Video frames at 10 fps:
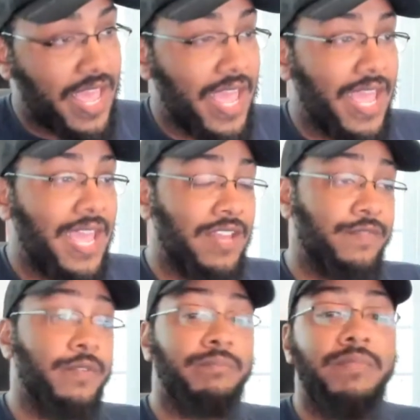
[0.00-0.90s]
And
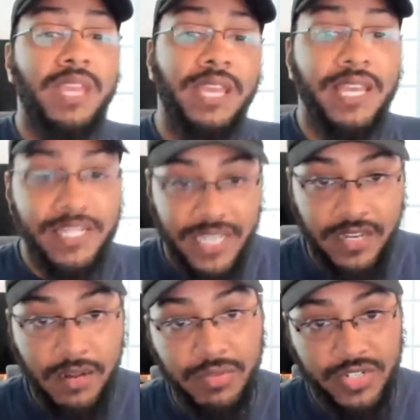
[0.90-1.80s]
for me, it is a
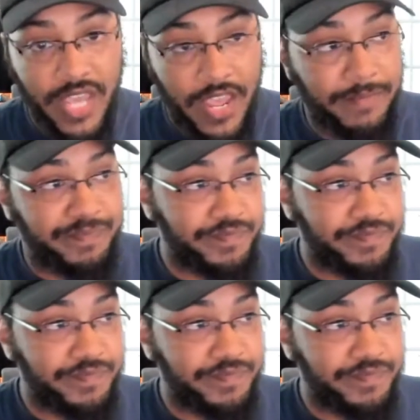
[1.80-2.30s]
numbers game,